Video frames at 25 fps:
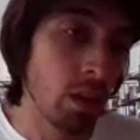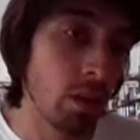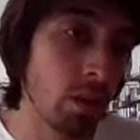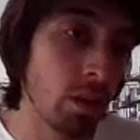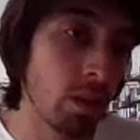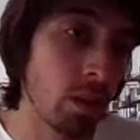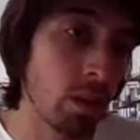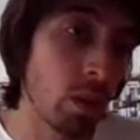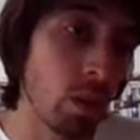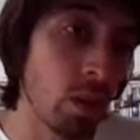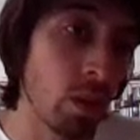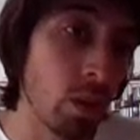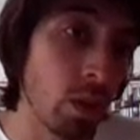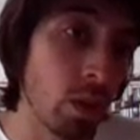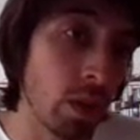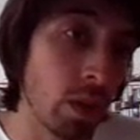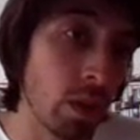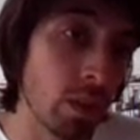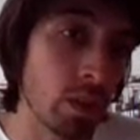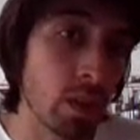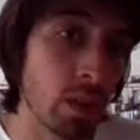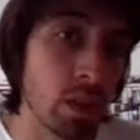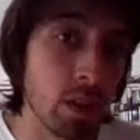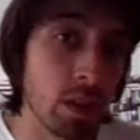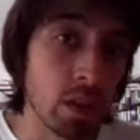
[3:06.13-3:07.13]
So
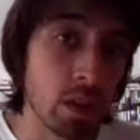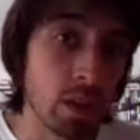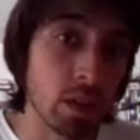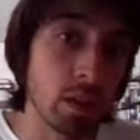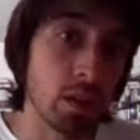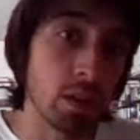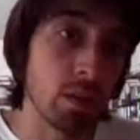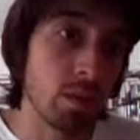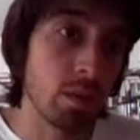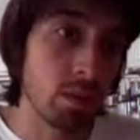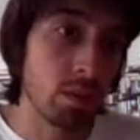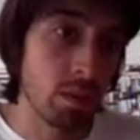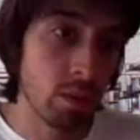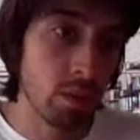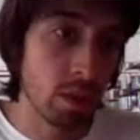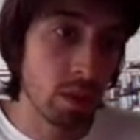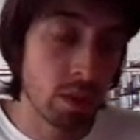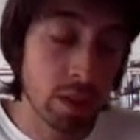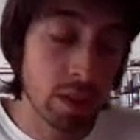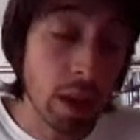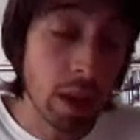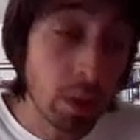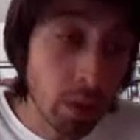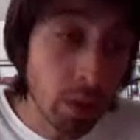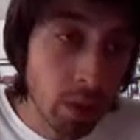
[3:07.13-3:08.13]
it's
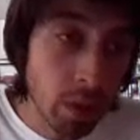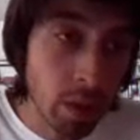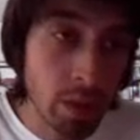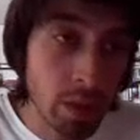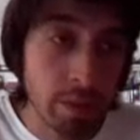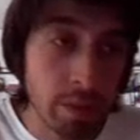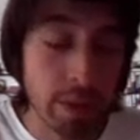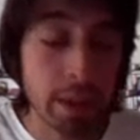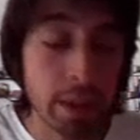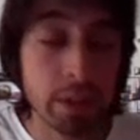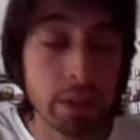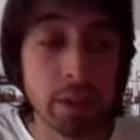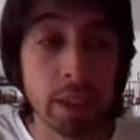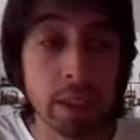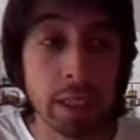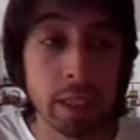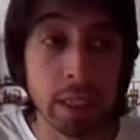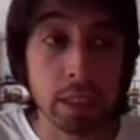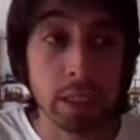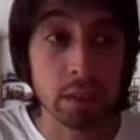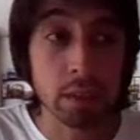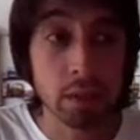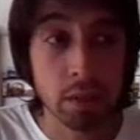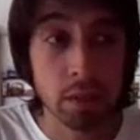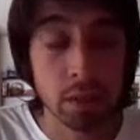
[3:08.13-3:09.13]
downloading the file
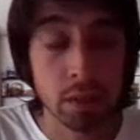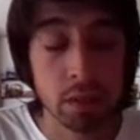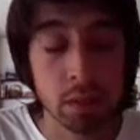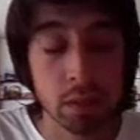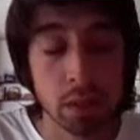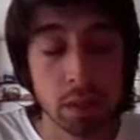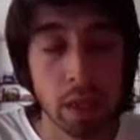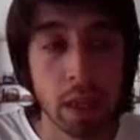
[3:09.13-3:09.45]
right now,